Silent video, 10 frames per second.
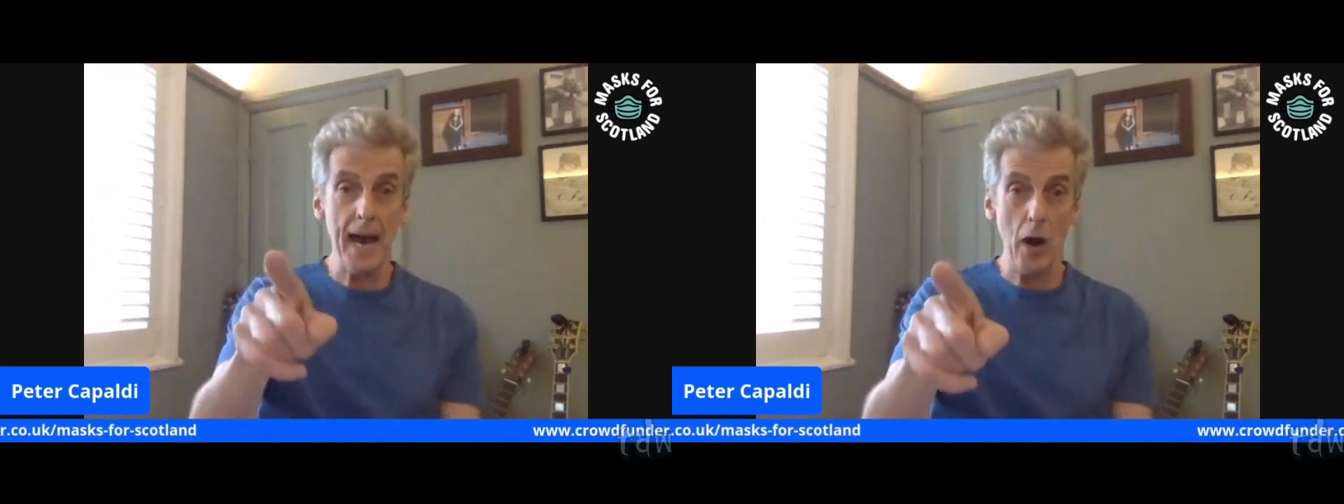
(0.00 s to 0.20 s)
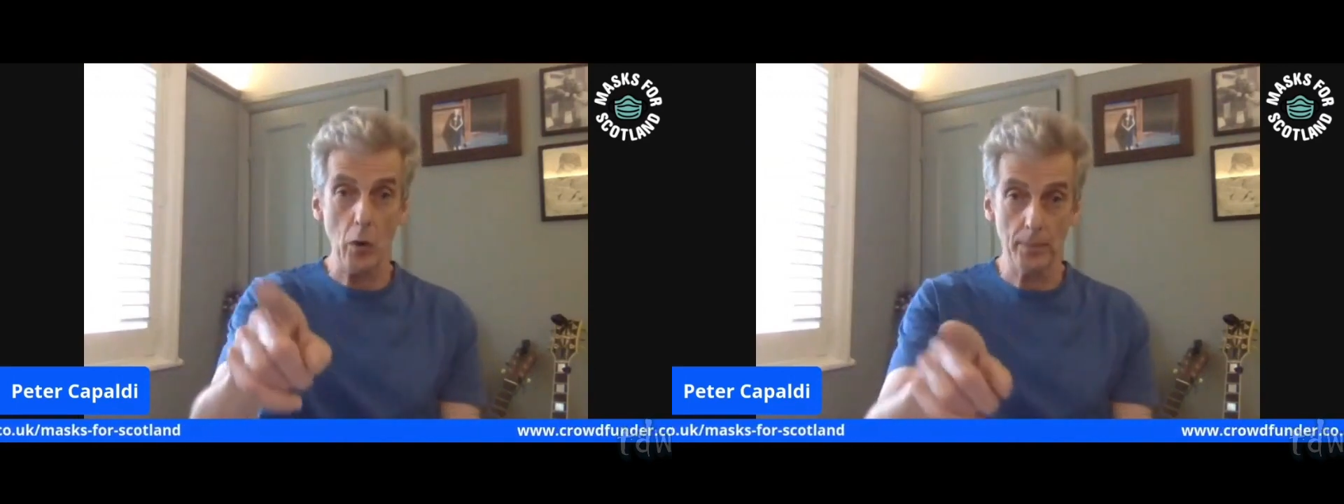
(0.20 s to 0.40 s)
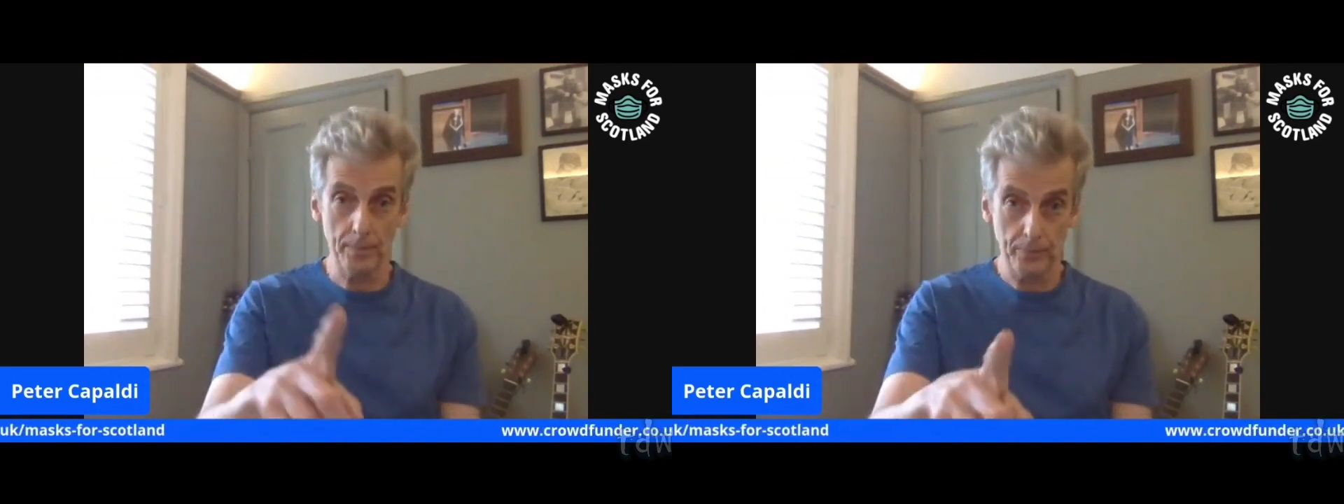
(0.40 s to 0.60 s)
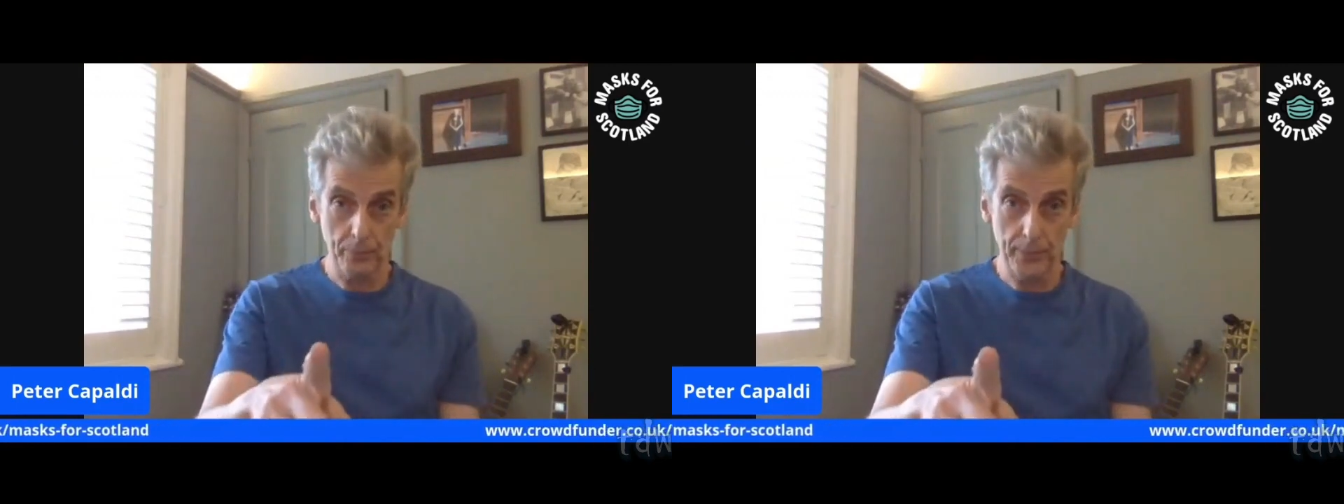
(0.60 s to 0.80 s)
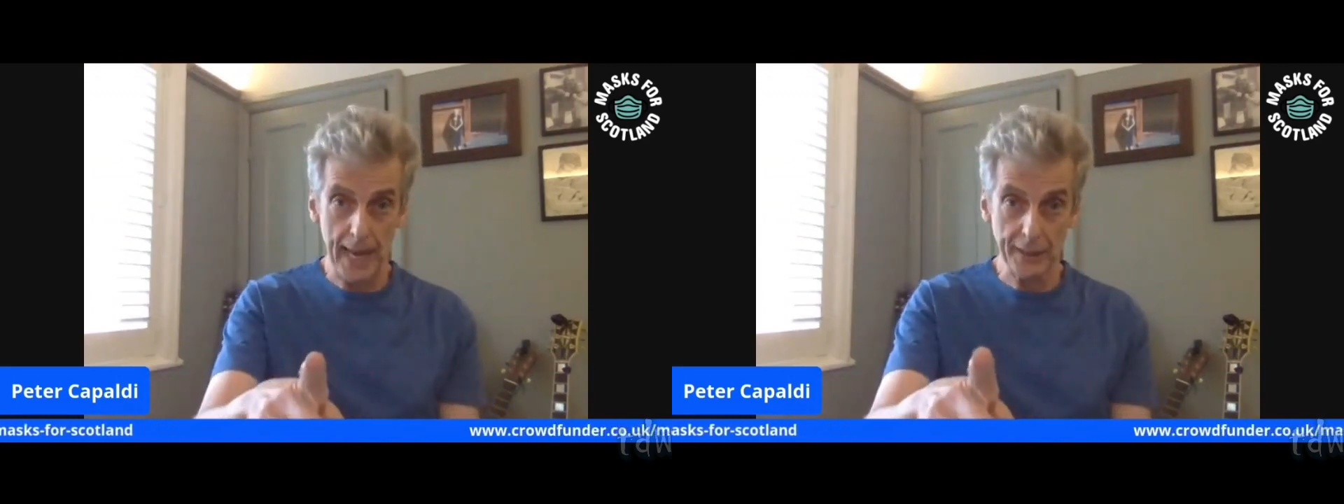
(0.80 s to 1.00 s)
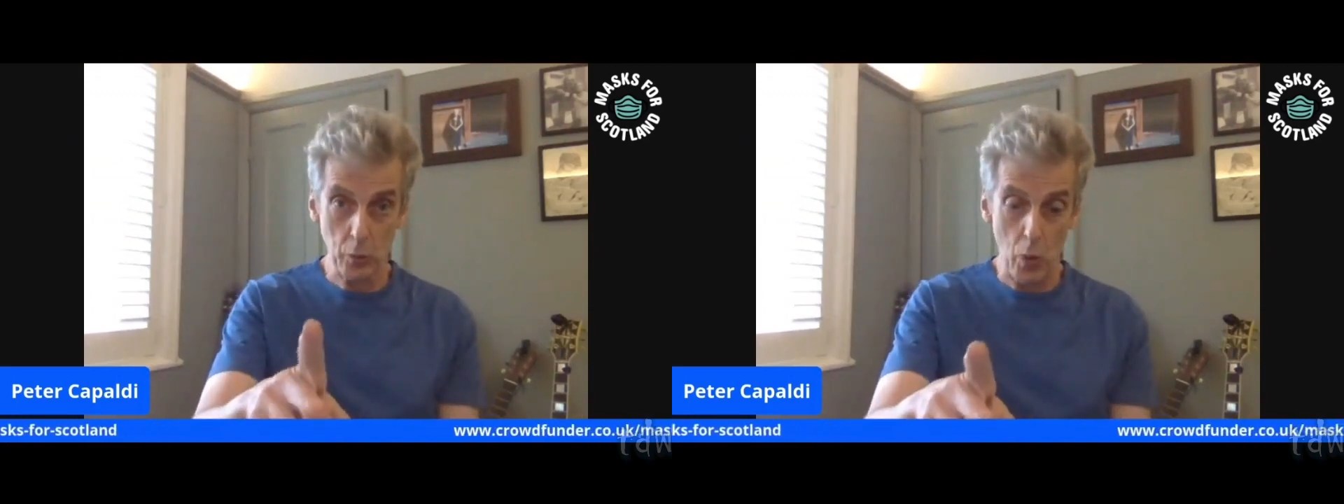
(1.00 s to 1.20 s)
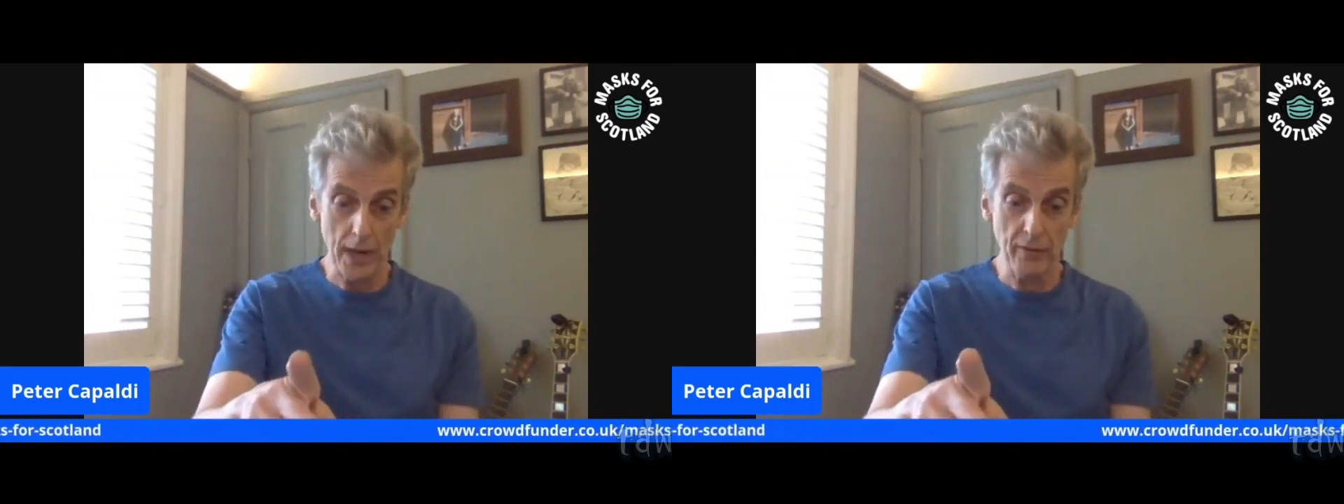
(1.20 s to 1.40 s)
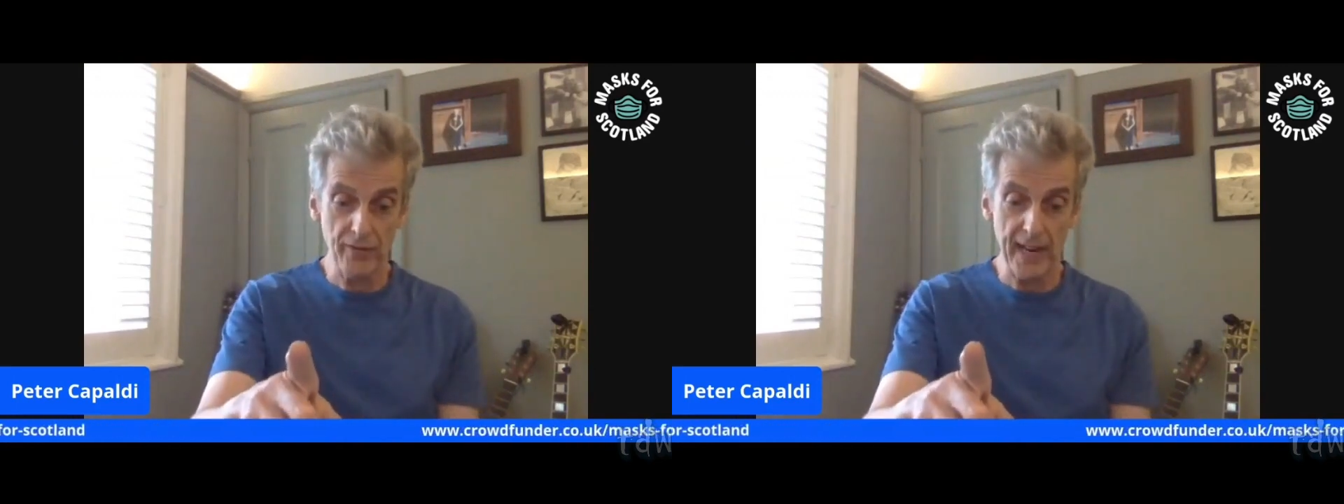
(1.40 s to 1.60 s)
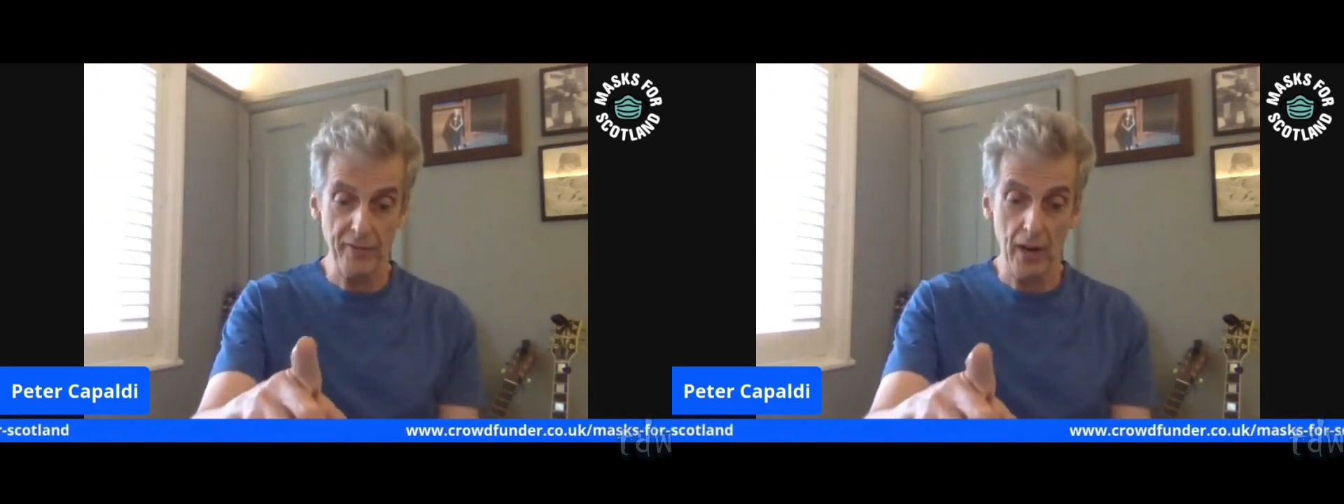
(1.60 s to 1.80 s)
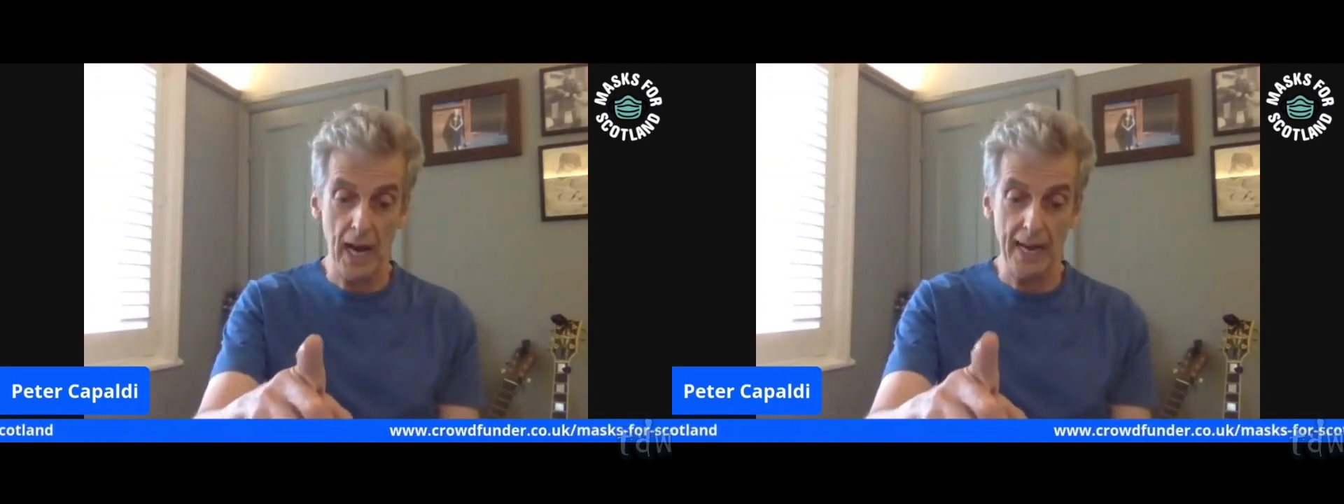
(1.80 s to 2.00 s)
Now, that's one
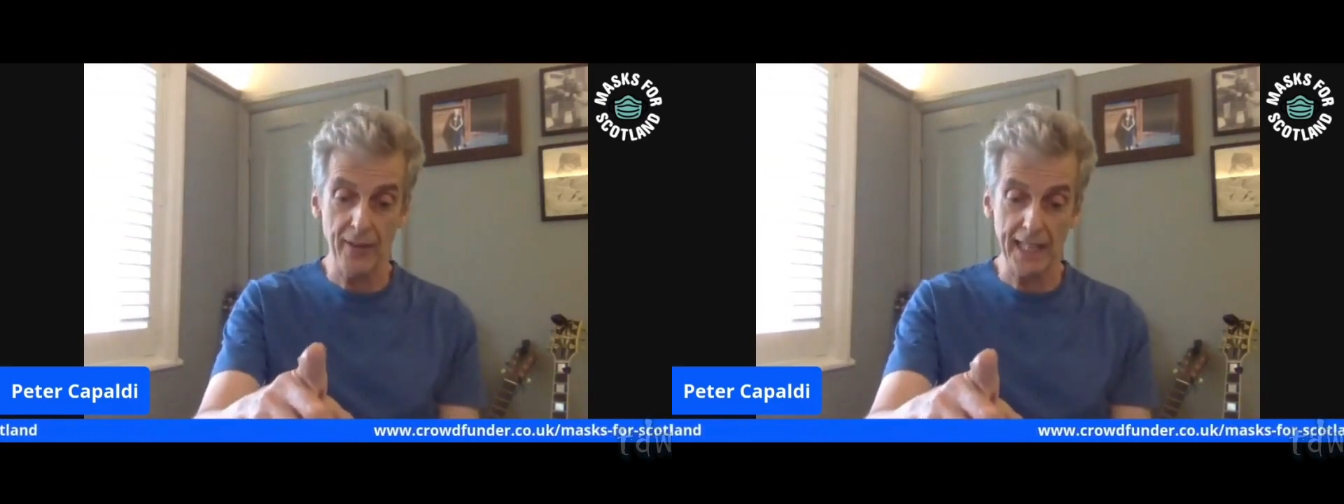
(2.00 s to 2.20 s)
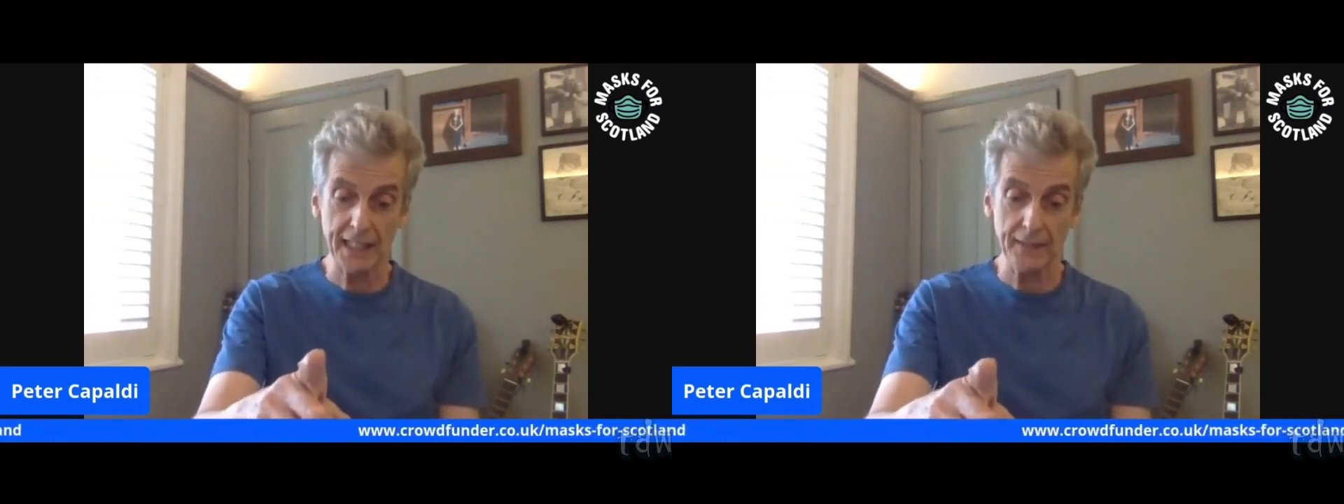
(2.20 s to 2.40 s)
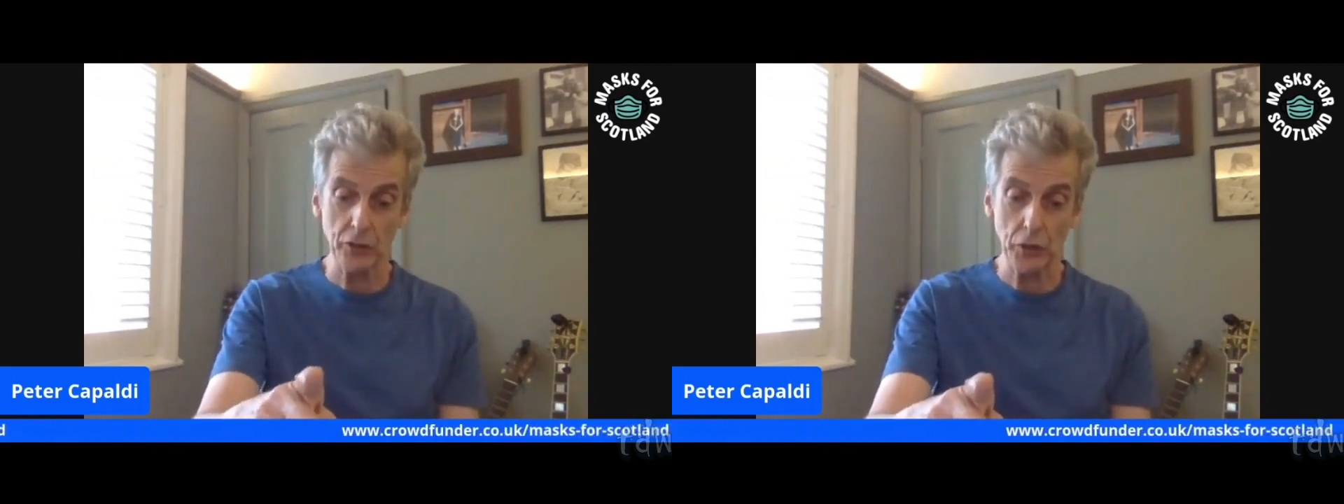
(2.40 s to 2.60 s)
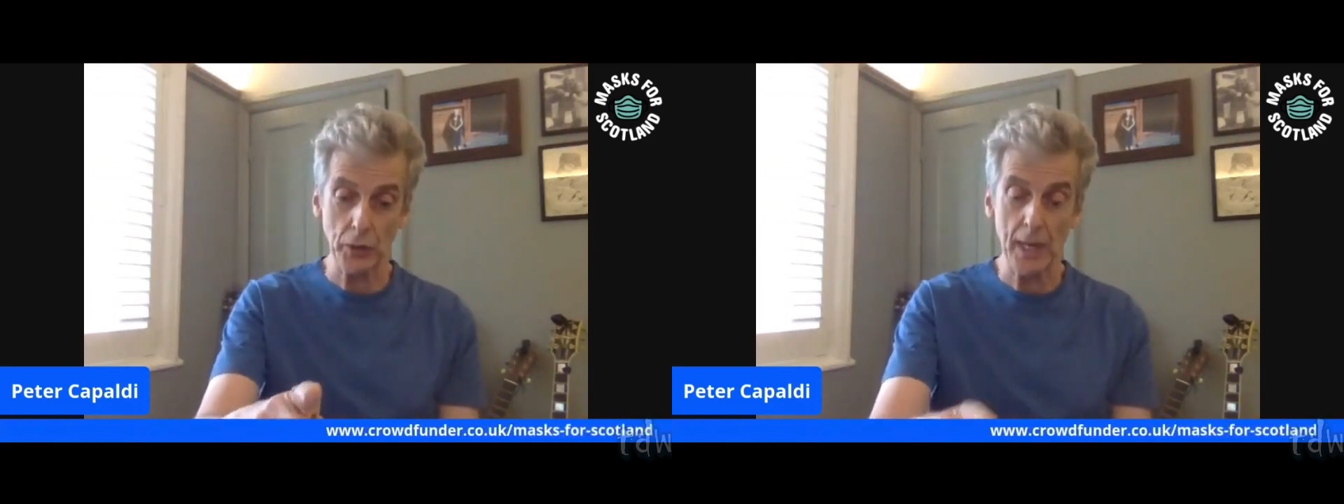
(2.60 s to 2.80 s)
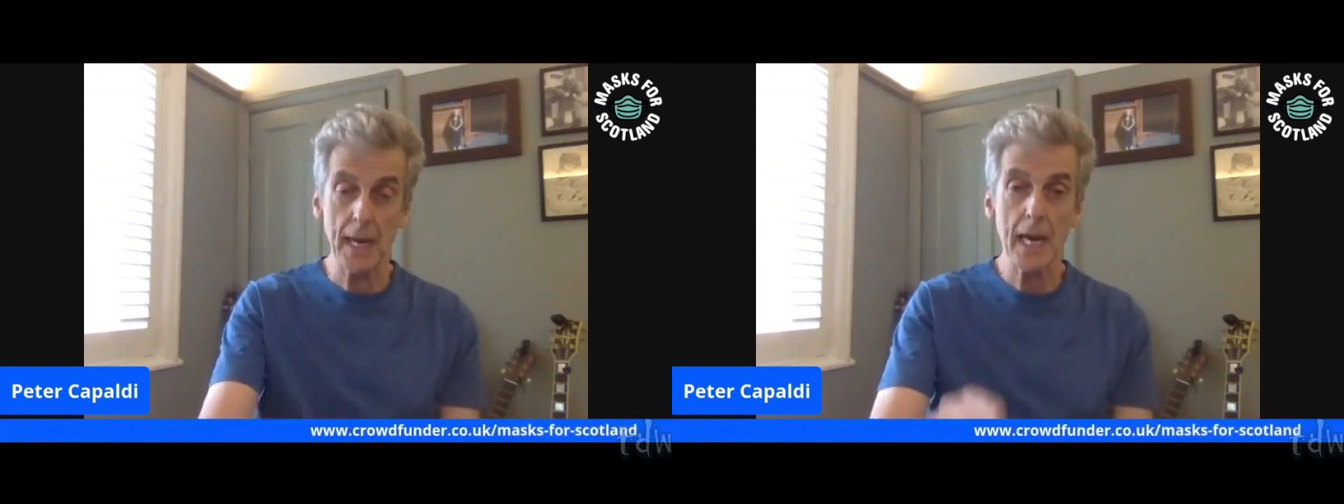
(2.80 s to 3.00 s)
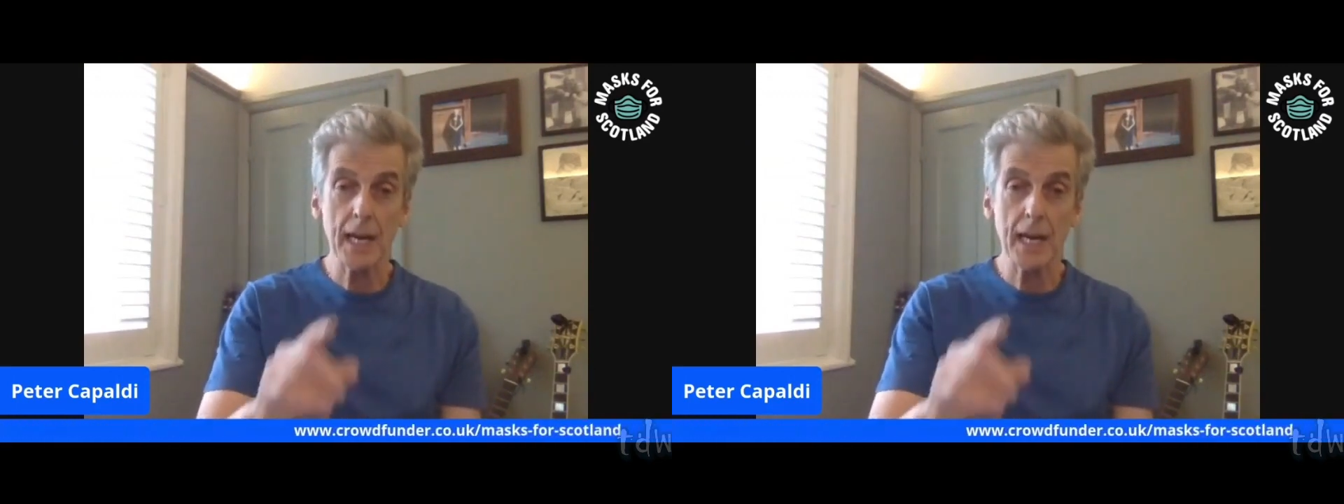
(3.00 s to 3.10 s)
favor I've asked of you.